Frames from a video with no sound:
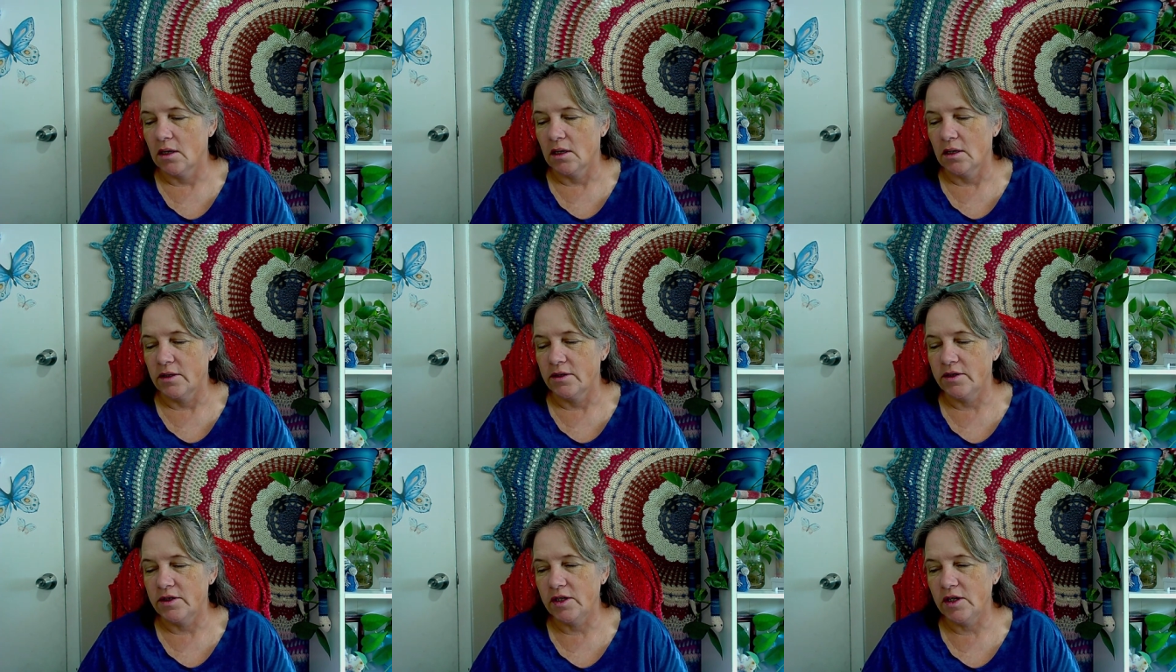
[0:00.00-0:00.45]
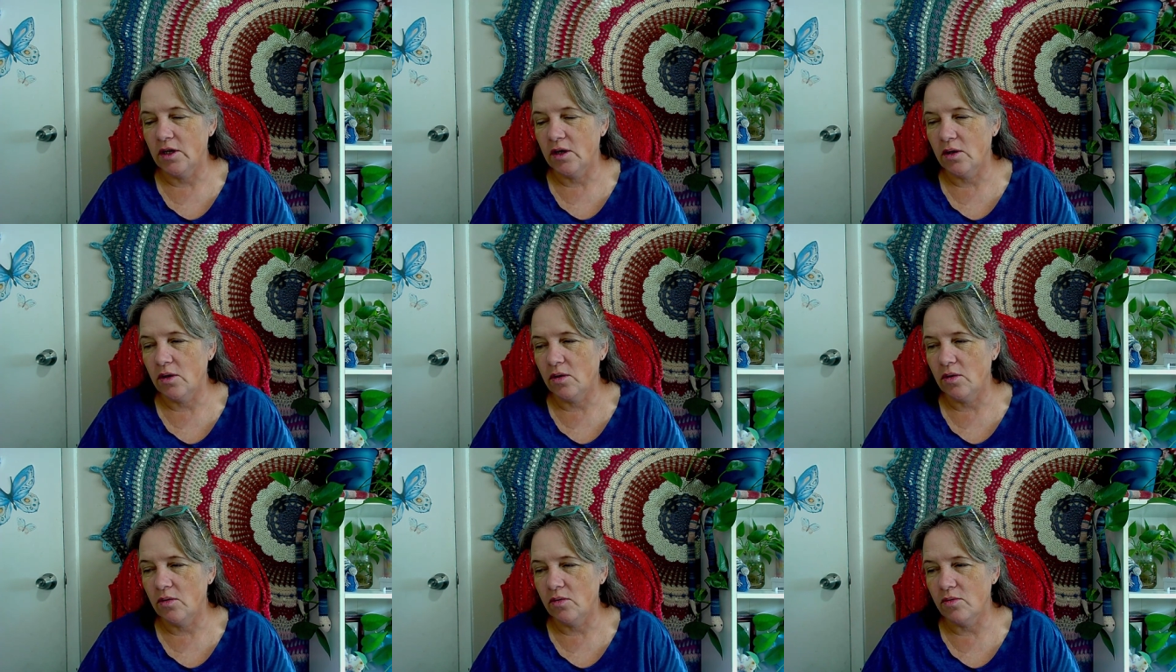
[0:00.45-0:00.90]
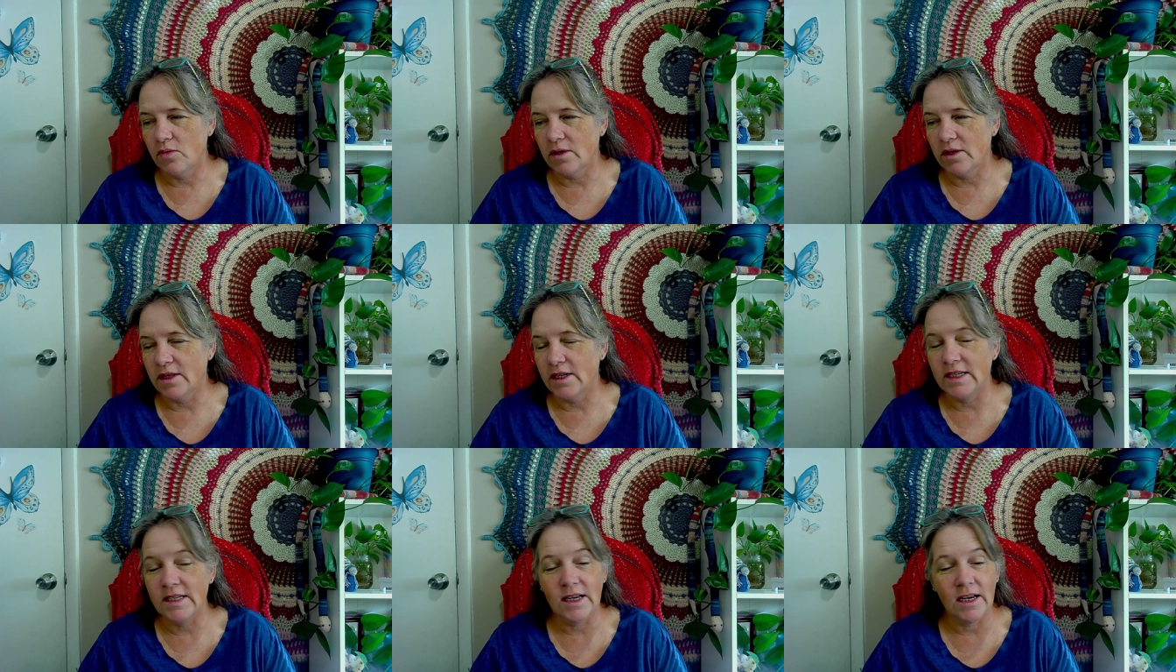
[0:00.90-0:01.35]
so
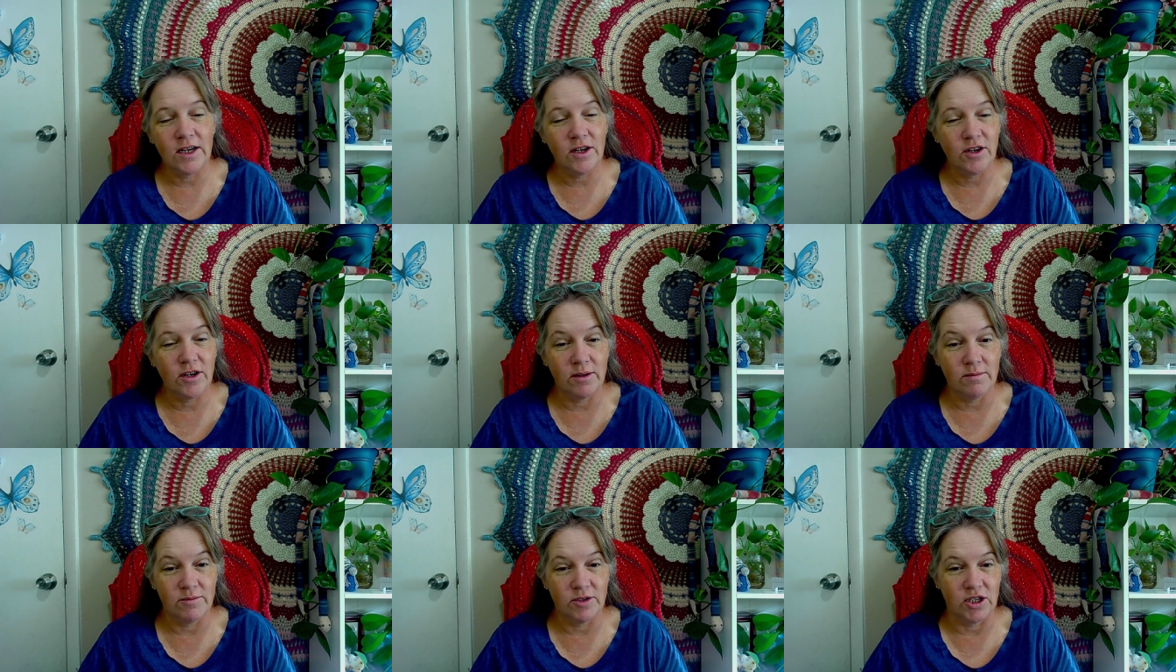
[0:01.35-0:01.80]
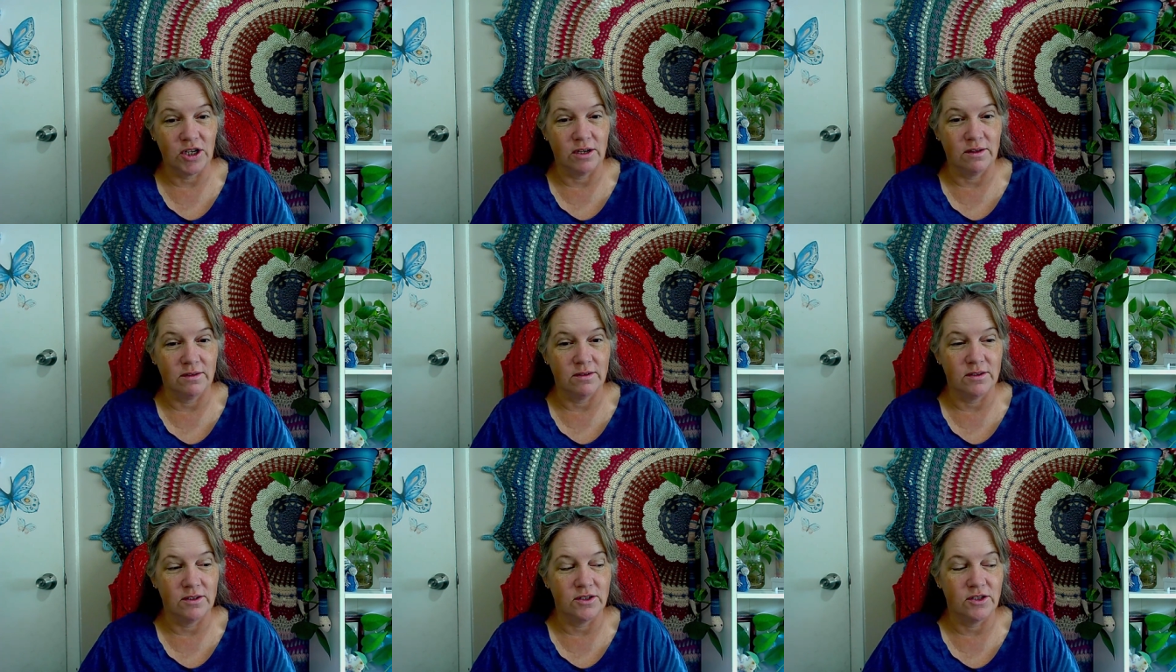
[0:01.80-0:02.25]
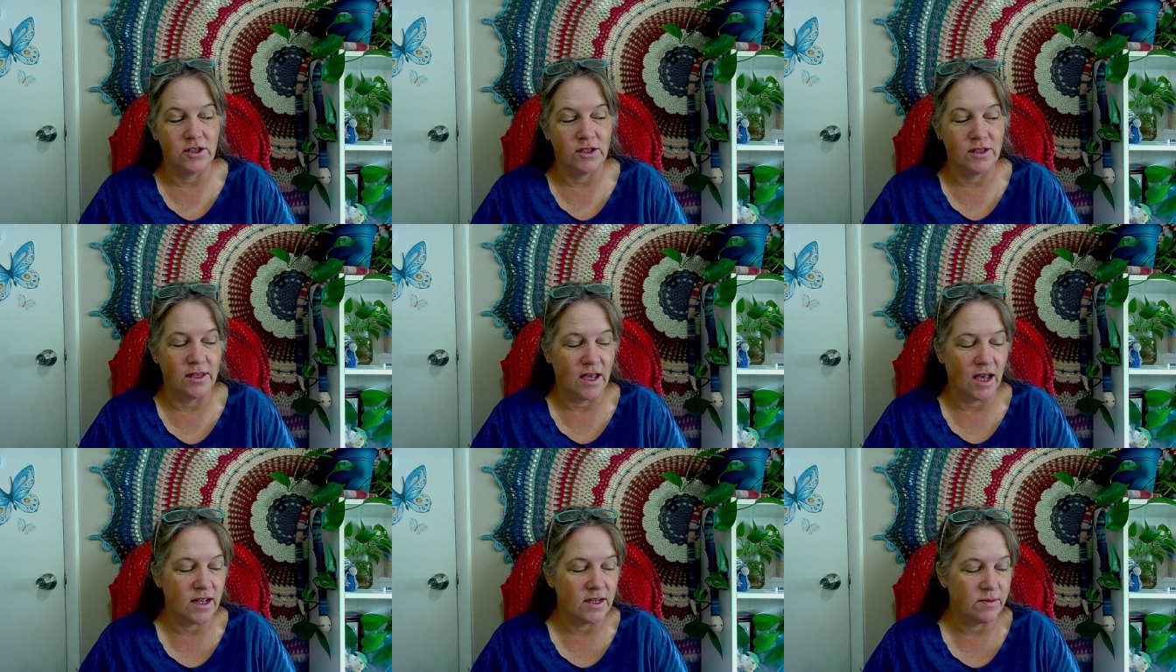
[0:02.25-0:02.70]
the ten gram challenge,
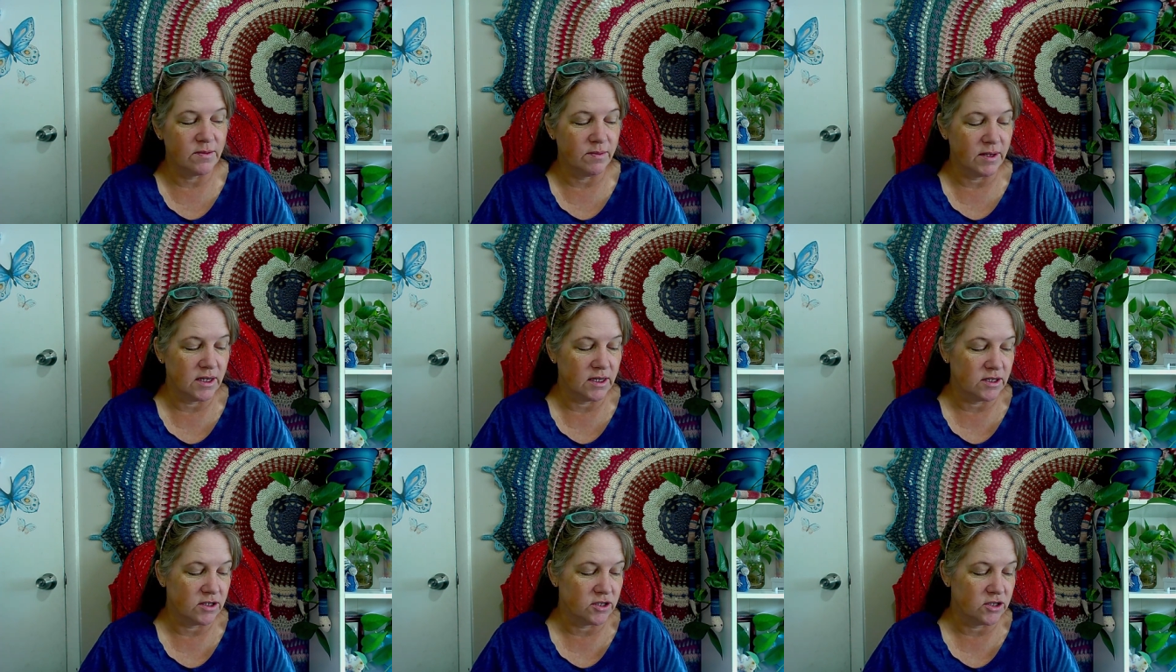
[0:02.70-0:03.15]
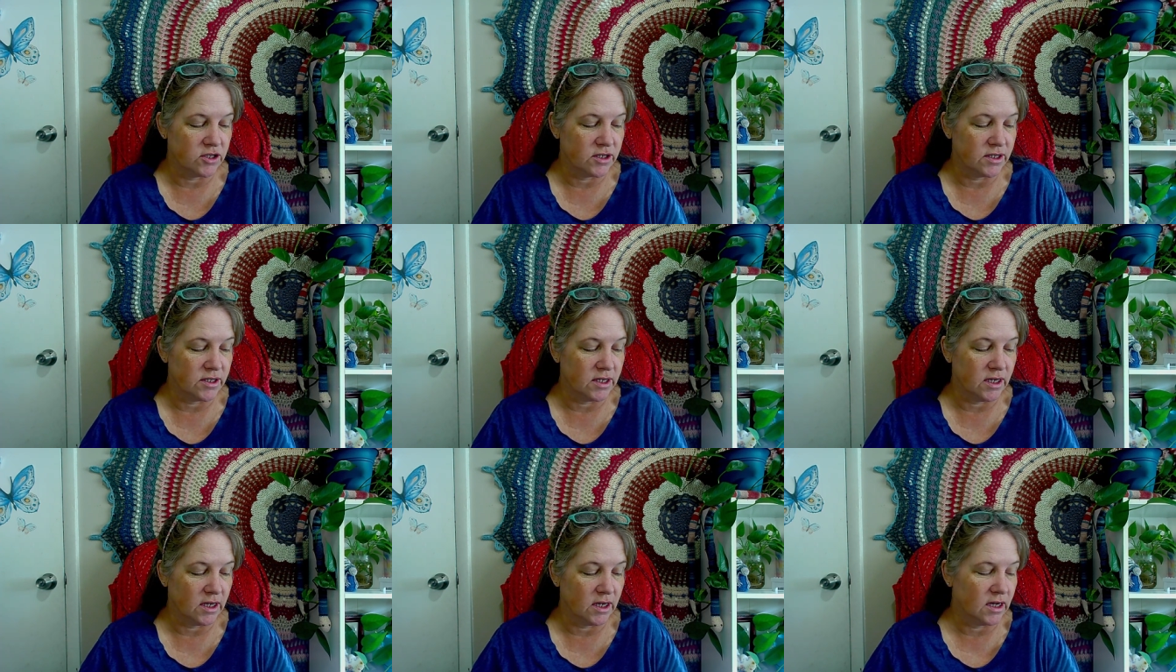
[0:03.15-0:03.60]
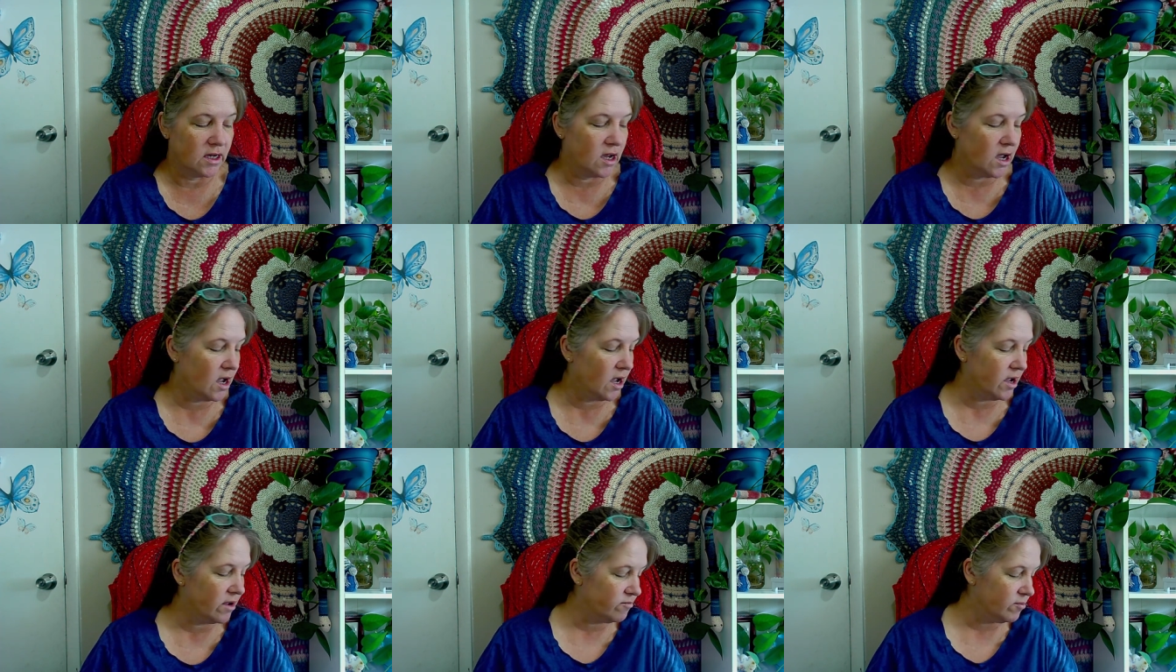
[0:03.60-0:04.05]
that's been interesting.
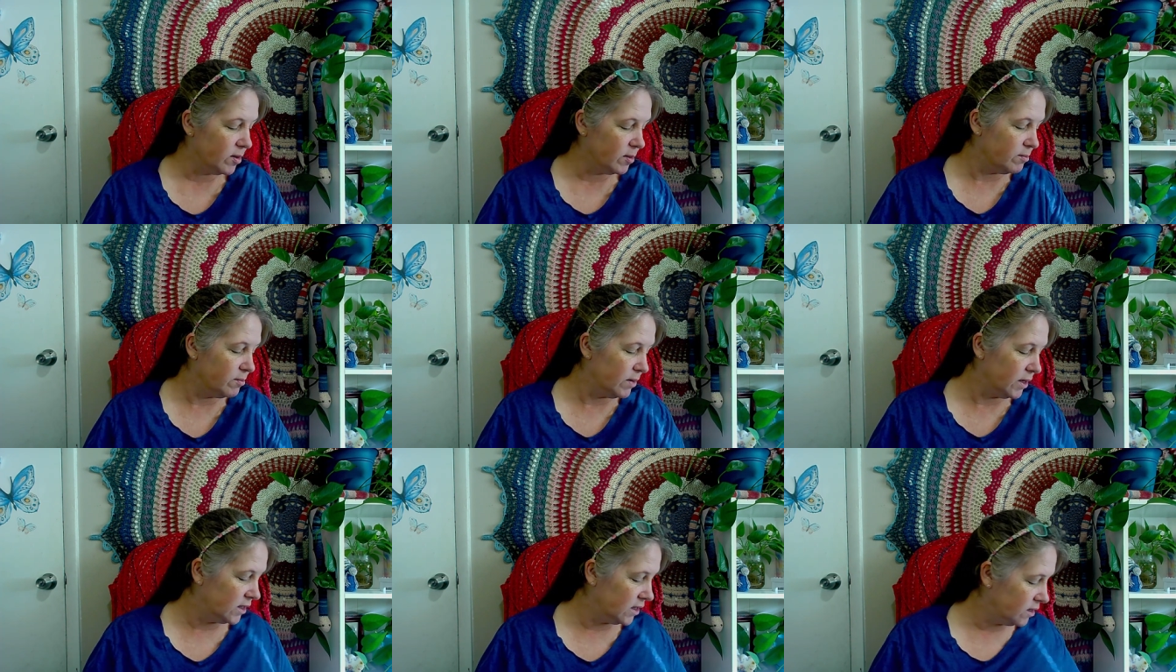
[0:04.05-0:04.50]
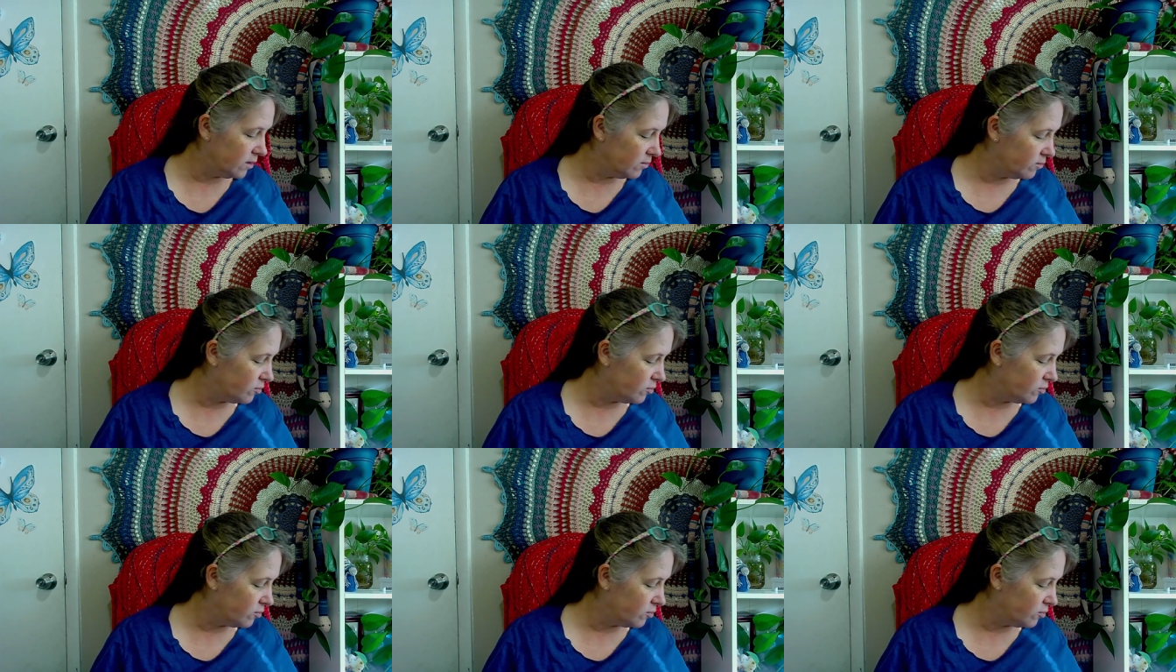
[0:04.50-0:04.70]
I've been making